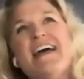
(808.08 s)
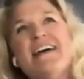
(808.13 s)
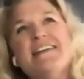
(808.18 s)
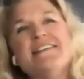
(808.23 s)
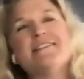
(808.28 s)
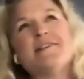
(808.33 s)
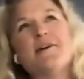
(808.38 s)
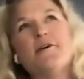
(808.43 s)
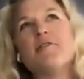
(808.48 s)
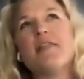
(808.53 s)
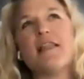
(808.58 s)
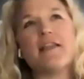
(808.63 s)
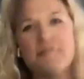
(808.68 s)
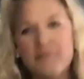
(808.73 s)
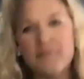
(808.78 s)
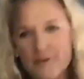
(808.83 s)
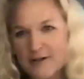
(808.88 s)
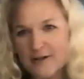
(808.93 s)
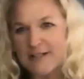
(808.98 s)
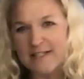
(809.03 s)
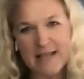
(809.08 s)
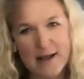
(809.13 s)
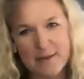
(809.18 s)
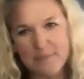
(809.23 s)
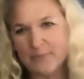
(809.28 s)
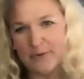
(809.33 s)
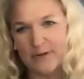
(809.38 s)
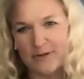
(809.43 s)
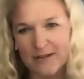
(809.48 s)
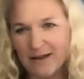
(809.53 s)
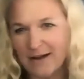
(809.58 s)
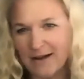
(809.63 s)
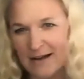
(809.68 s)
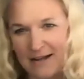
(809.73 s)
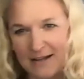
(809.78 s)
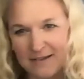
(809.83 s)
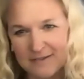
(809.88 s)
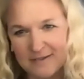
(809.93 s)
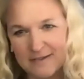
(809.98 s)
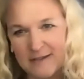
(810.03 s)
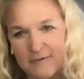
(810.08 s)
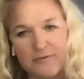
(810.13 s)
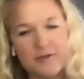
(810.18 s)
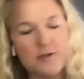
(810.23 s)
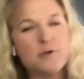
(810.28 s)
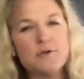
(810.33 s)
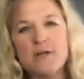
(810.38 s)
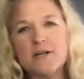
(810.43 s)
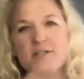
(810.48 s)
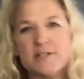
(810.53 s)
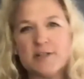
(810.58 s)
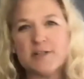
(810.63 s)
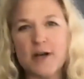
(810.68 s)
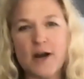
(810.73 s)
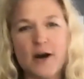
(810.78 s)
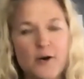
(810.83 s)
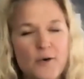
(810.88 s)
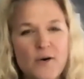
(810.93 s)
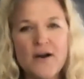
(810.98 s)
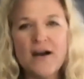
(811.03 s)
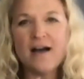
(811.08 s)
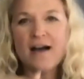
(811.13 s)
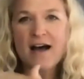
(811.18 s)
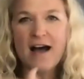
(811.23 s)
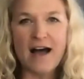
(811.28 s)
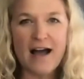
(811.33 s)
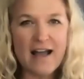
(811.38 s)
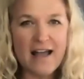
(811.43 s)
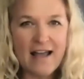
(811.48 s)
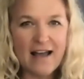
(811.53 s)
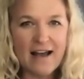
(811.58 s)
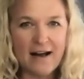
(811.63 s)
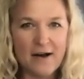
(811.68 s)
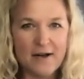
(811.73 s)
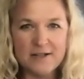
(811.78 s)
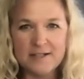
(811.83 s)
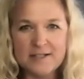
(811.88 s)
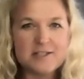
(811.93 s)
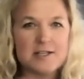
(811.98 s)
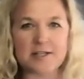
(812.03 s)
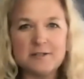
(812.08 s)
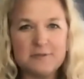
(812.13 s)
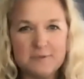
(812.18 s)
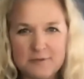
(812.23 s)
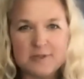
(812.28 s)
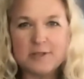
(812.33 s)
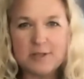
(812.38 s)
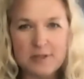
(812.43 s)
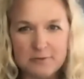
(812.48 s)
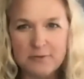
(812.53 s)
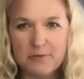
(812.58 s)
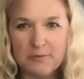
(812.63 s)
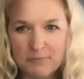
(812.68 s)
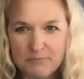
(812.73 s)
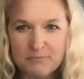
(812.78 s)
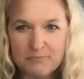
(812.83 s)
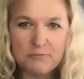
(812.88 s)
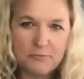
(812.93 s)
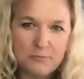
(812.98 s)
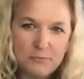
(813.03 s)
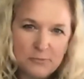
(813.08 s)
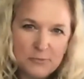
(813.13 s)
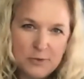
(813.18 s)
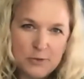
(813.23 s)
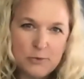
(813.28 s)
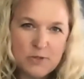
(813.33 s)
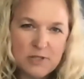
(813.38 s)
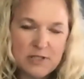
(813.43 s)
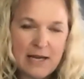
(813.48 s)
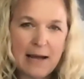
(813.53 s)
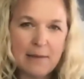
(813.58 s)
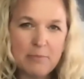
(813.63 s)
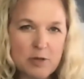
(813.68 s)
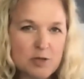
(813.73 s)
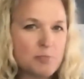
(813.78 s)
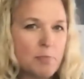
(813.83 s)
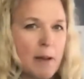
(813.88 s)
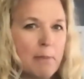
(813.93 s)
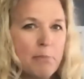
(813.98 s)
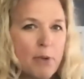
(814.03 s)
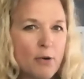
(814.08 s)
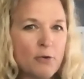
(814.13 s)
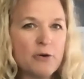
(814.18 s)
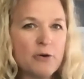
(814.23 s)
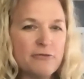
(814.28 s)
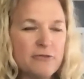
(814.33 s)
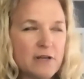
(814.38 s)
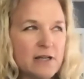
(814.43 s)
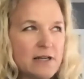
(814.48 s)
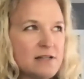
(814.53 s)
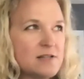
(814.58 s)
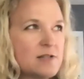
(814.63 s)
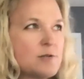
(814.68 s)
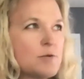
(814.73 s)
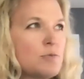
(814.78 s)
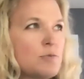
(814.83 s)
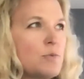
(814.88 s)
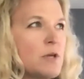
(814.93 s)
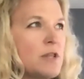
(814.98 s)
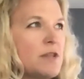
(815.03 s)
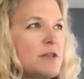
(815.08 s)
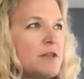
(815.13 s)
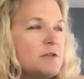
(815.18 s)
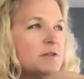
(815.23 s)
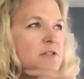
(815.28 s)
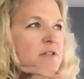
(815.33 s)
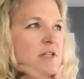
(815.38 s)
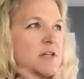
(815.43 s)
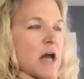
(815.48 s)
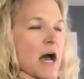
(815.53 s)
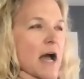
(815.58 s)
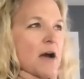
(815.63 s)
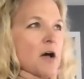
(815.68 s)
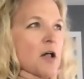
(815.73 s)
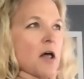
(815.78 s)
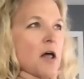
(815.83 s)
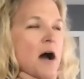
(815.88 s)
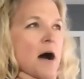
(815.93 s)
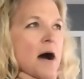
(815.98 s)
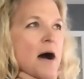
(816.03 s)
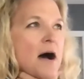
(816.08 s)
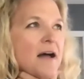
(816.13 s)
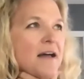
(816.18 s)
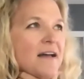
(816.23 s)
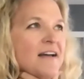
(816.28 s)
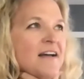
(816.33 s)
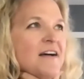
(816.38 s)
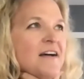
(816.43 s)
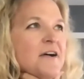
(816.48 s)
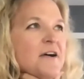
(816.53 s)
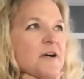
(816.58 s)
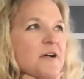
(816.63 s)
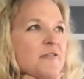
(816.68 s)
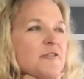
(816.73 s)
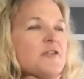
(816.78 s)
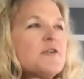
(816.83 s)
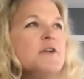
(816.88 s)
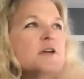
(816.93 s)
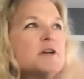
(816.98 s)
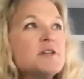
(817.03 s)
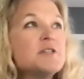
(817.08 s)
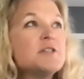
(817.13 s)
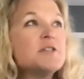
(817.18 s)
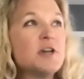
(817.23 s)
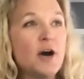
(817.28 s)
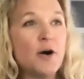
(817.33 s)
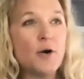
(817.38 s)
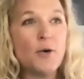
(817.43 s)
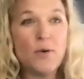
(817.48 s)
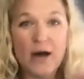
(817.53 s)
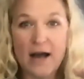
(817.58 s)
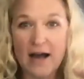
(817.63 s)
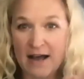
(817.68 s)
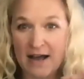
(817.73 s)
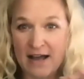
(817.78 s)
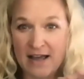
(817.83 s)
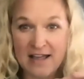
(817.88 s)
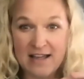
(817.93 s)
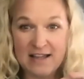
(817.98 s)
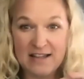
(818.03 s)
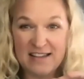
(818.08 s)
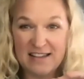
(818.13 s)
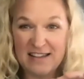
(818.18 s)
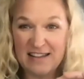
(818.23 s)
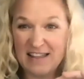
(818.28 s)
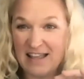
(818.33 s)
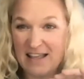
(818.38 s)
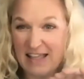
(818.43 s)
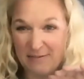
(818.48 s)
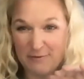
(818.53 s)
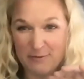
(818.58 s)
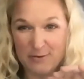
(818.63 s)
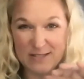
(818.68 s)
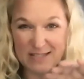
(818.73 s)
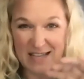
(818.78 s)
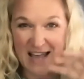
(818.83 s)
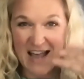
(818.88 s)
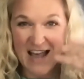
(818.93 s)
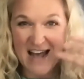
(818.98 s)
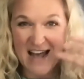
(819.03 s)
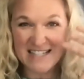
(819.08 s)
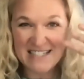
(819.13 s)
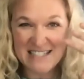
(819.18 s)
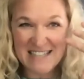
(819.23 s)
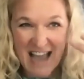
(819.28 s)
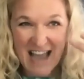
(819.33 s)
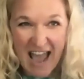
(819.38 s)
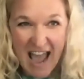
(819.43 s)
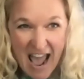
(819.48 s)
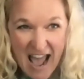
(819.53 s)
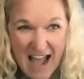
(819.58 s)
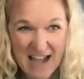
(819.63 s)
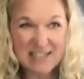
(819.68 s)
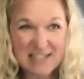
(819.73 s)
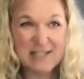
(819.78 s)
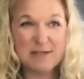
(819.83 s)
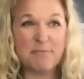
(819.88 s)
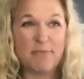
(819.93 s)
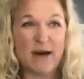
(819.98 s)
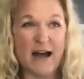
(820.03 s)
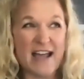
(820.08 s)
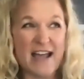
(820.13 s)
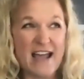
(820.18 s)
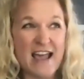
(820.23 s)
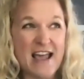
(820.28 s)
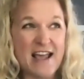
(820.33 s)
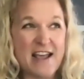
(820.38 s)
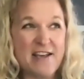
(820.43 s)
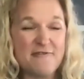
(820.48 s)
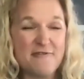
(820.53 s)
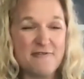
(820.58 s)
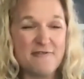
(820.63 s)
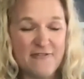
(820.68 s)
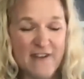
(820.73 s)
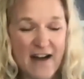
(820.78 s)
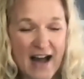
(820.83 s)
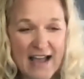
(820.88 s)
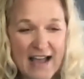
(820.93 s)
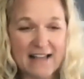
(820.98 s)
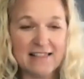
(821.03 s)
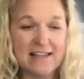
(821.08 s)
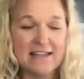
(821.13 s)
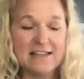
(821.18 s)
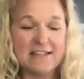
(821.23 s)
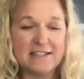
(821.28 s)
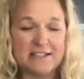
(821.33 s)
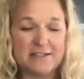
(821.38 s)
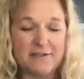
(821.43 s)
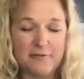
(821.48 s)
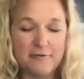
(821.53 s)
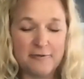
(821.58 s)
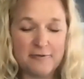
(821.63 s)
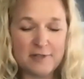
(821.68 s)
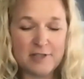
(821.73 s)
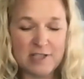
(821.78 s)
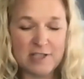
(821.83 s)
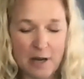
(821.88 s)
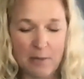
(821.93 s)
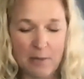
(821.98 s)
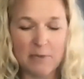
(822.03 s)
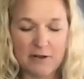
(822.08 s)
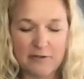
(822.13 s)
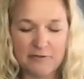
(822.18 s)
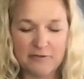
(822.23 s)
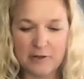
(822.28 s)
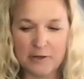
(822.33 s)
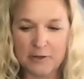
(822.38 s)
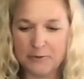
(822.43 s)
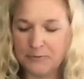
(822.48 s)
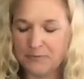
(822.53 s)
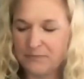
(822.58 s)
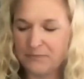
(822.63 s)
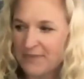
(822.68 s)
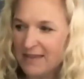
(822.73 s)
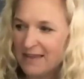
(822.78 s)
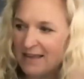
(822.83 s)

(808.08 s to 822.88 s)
And so, like, for example, a few years ago, just to establish my bona fides with denial, a few years ago, I was attacked by a violent stomach flu.